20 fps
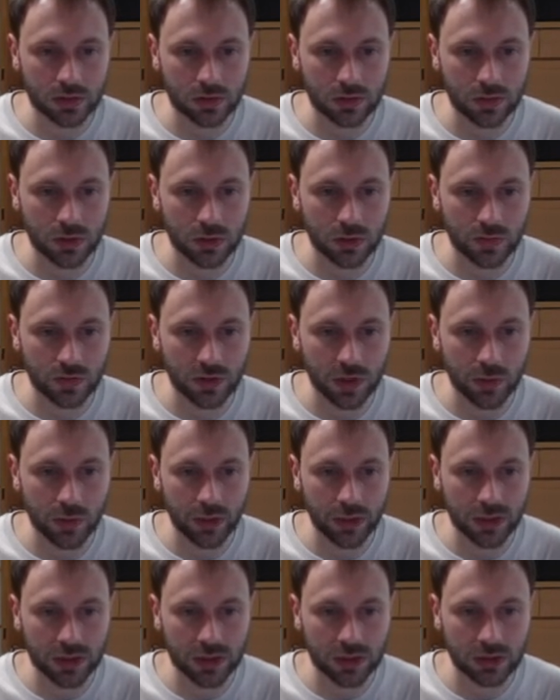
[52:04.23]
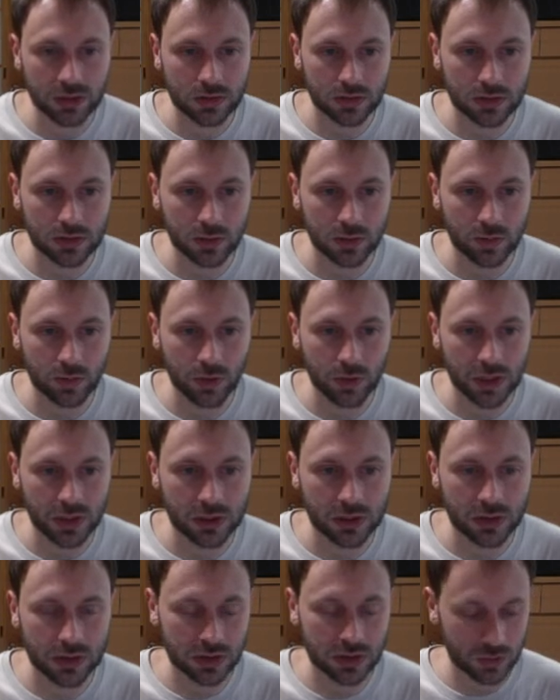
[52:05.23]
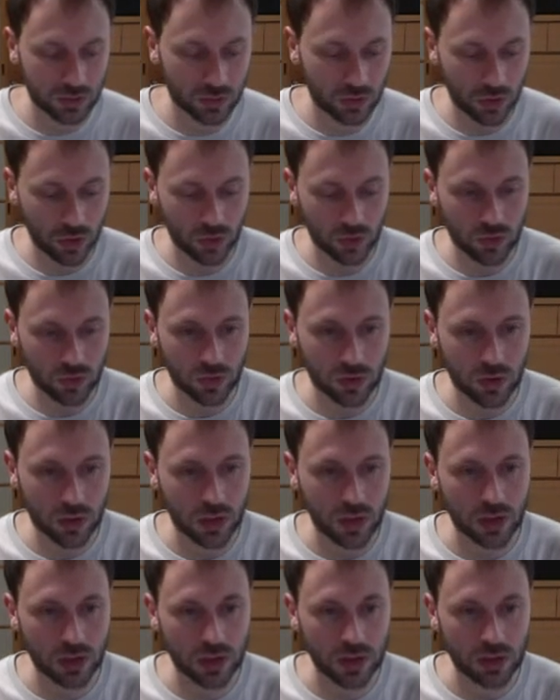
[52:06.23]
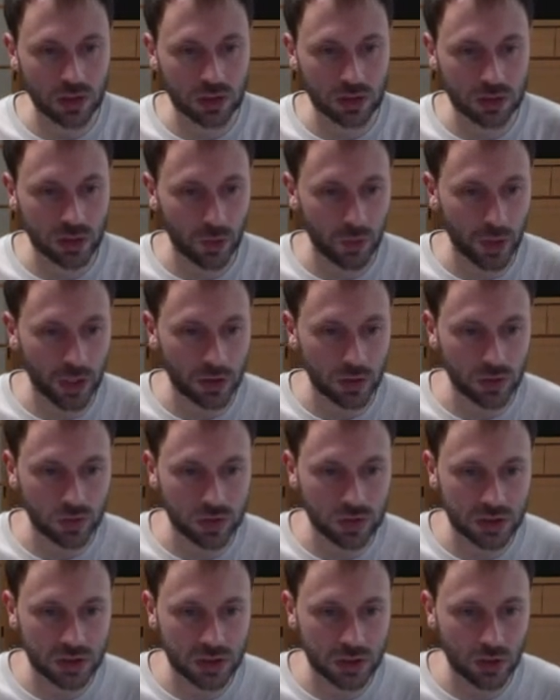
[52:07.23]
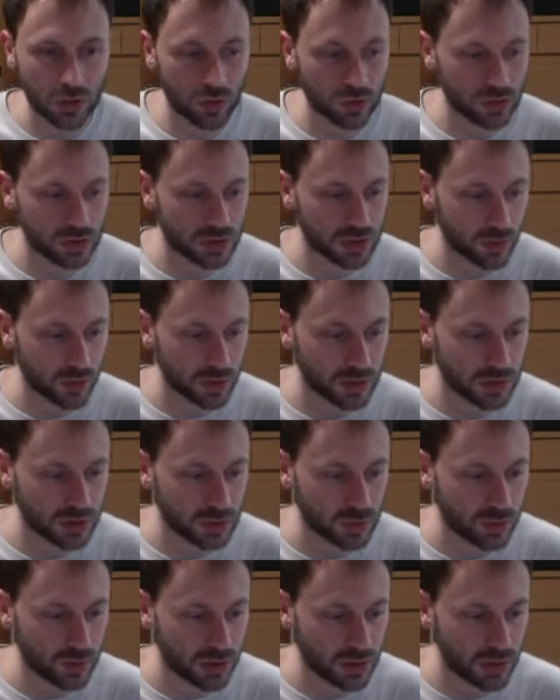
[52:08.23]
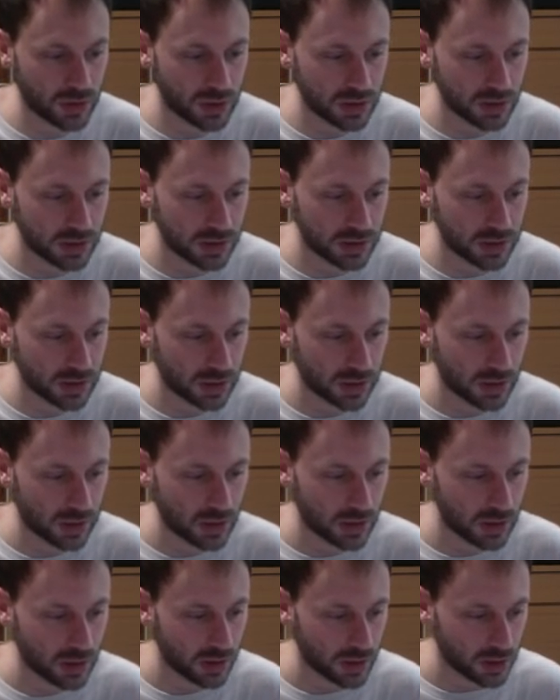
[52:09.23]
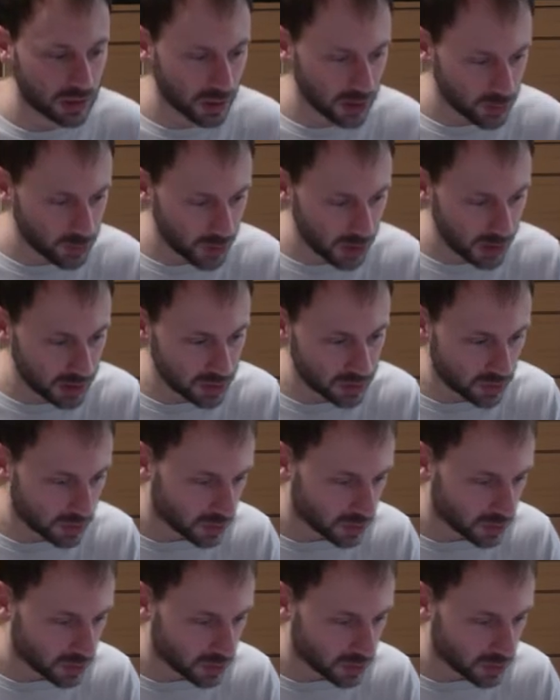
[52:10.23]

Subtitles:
one of the best places to go in Japan to see old Japanese buildings in Esperanto.